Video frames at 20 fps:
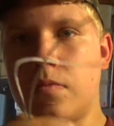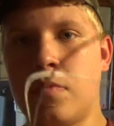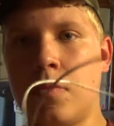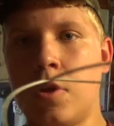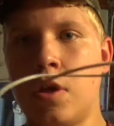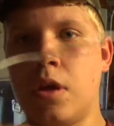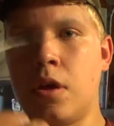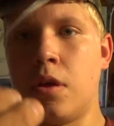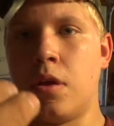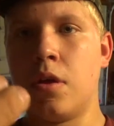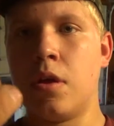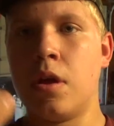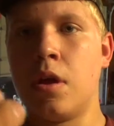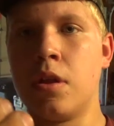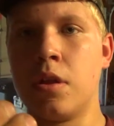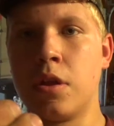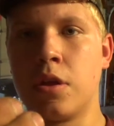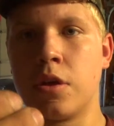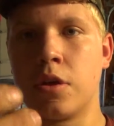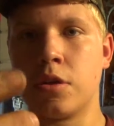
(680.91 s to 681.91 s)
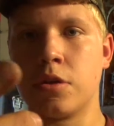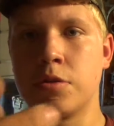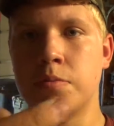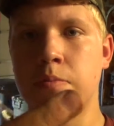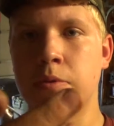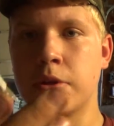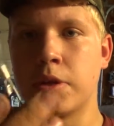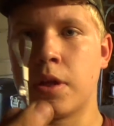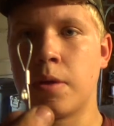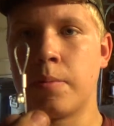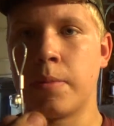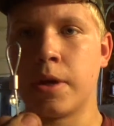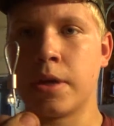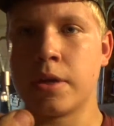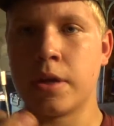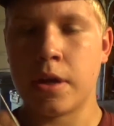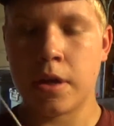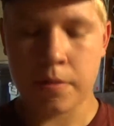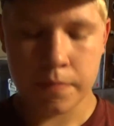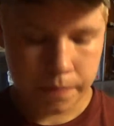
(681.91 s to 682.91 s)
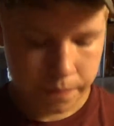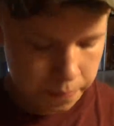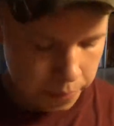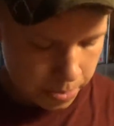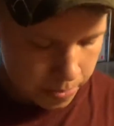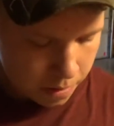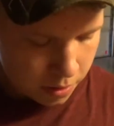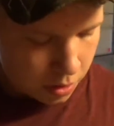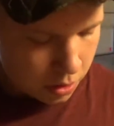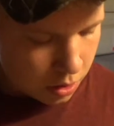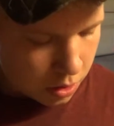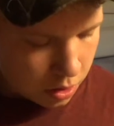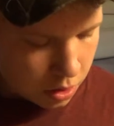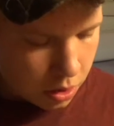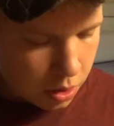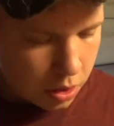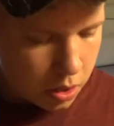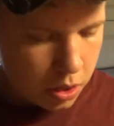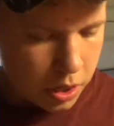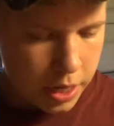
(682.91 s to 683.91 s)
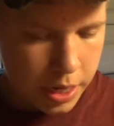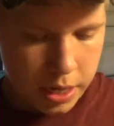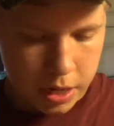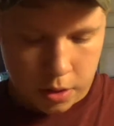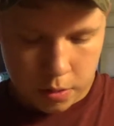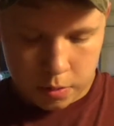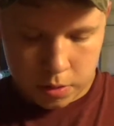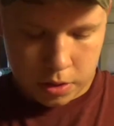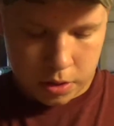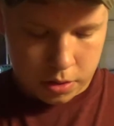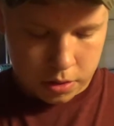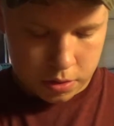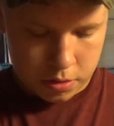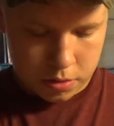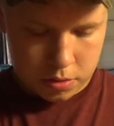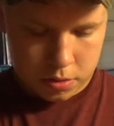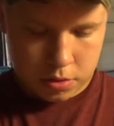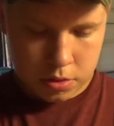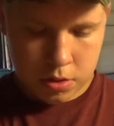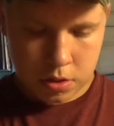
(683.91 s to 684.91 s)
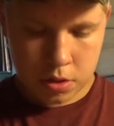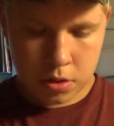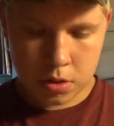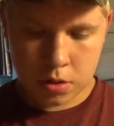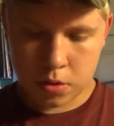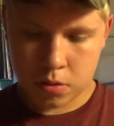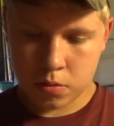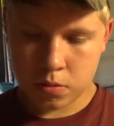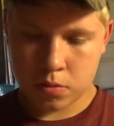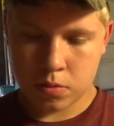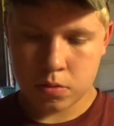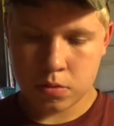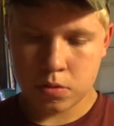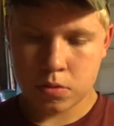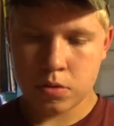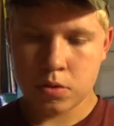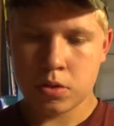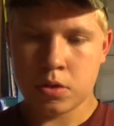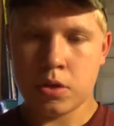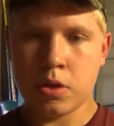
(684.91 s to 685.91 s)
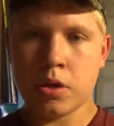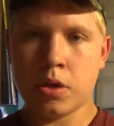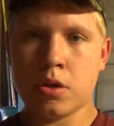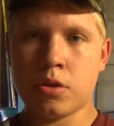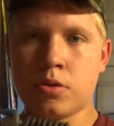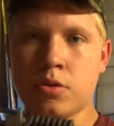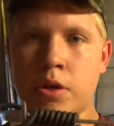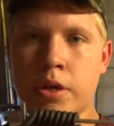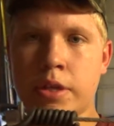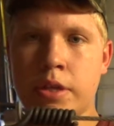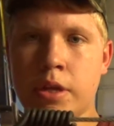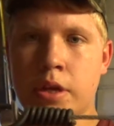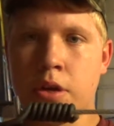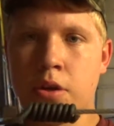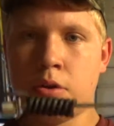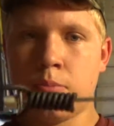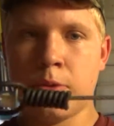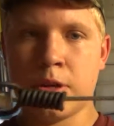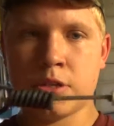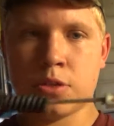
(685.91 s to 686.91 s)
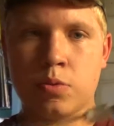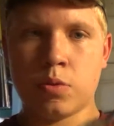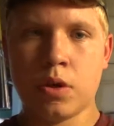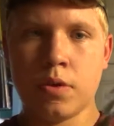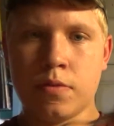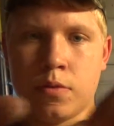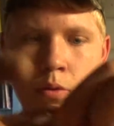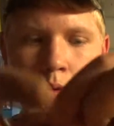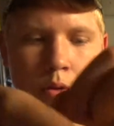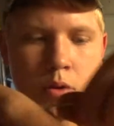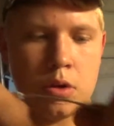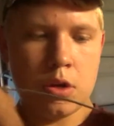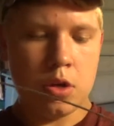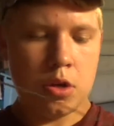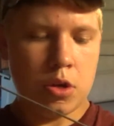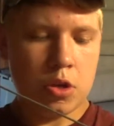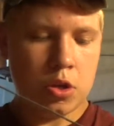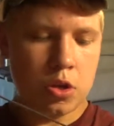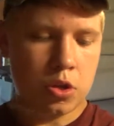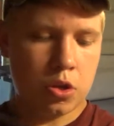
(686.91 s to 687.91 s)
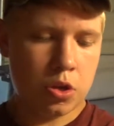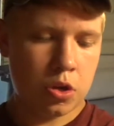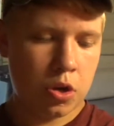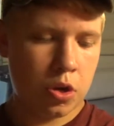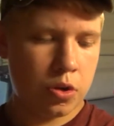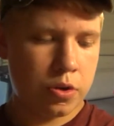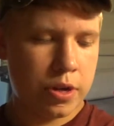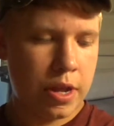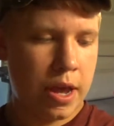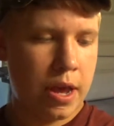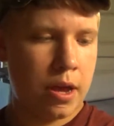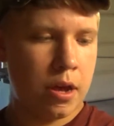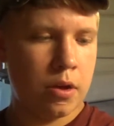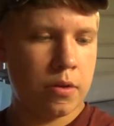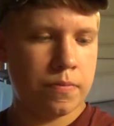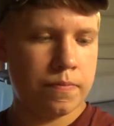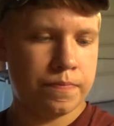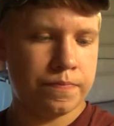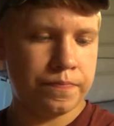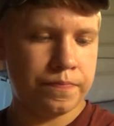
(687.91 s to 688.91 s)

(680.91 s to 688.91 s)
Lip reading: and then you can just bring that back down. Anyway, so it goes right there to my swivel. You go down.